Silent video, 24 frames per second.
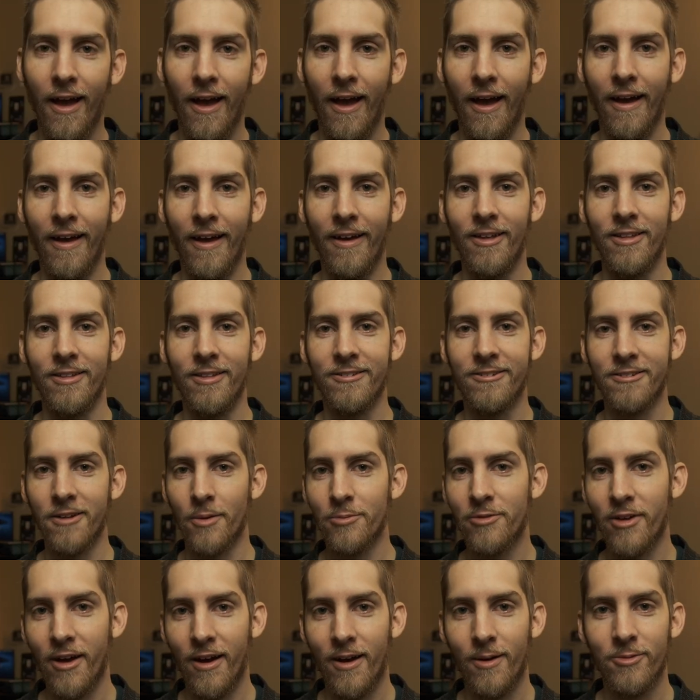And
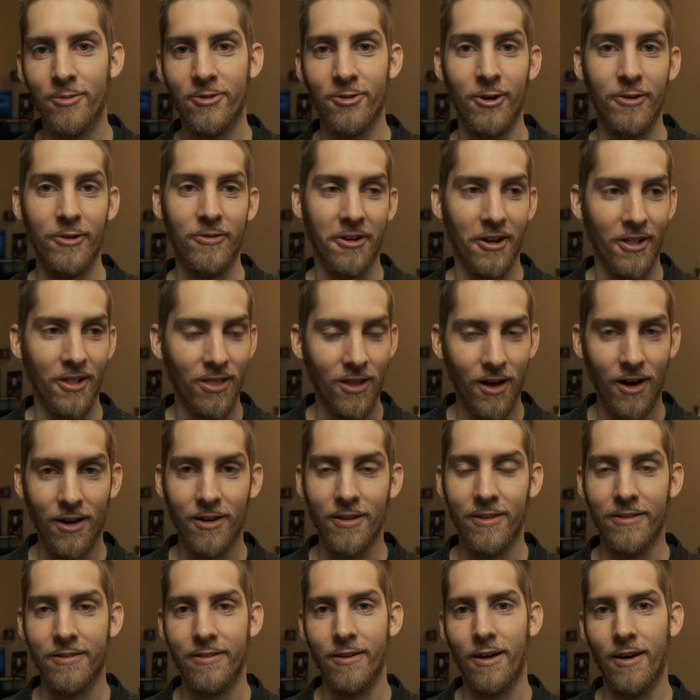sometimes, or even a lot
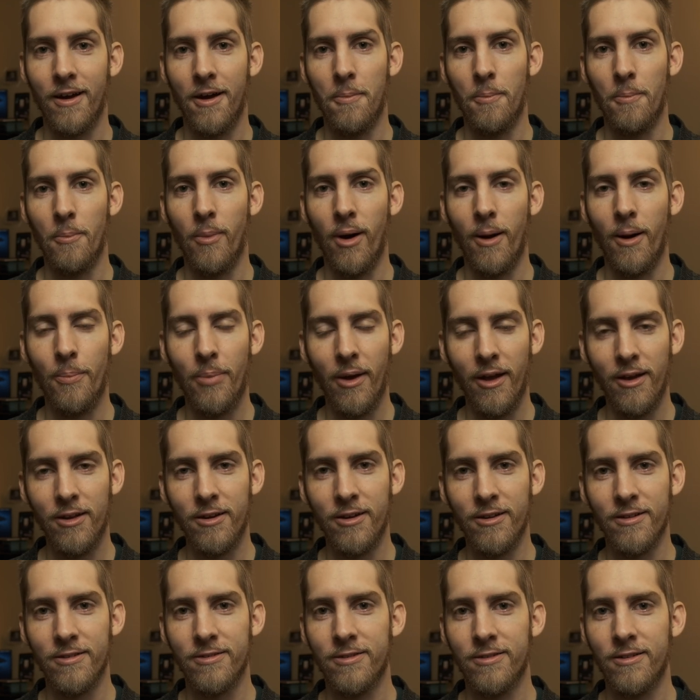of the time, my
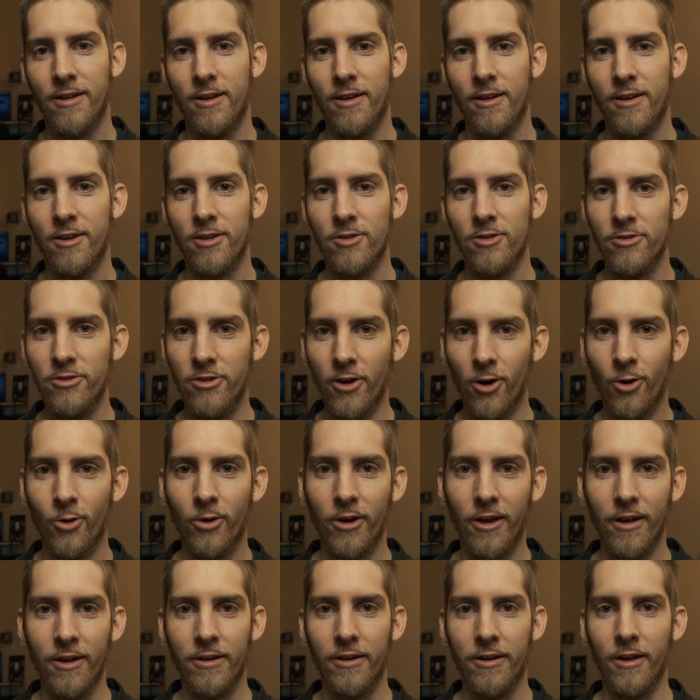paintings don't
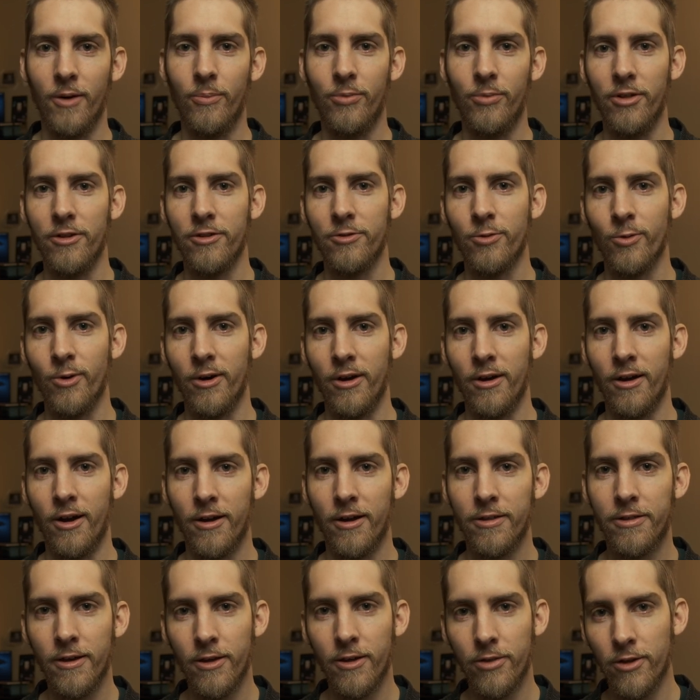end up this way. And I
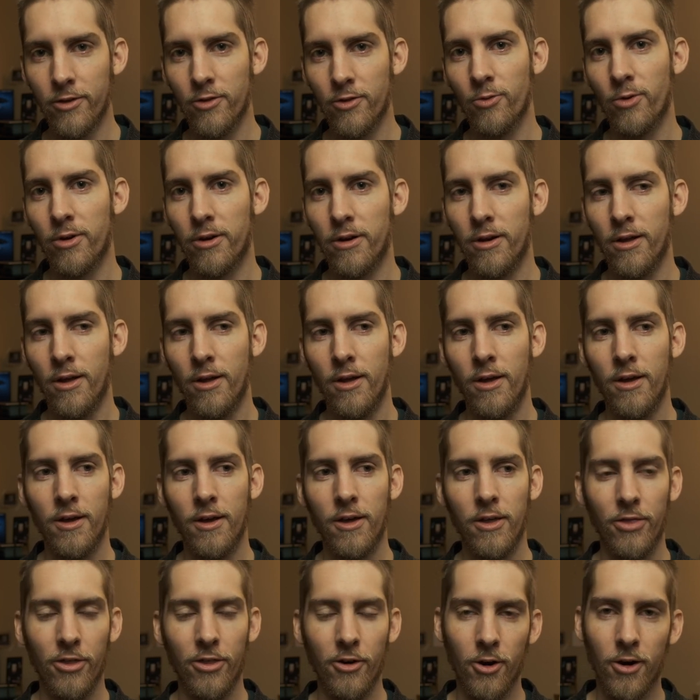think this one,
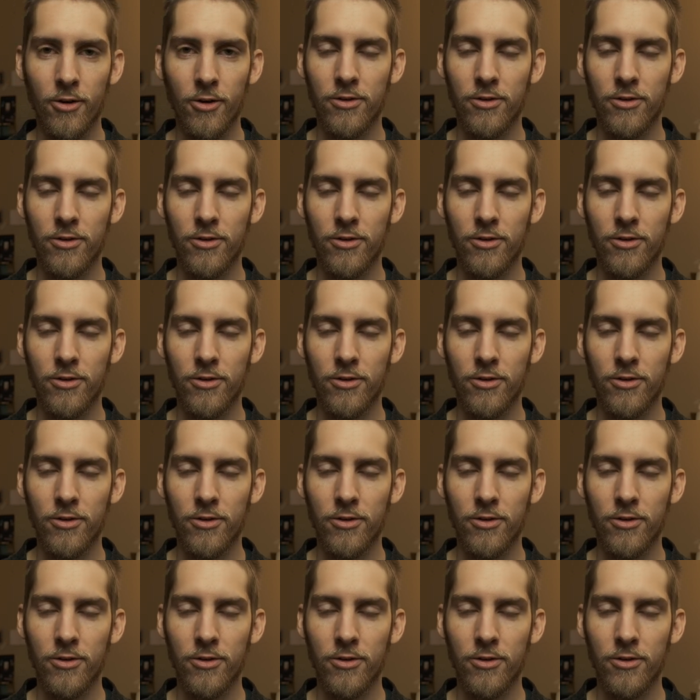there are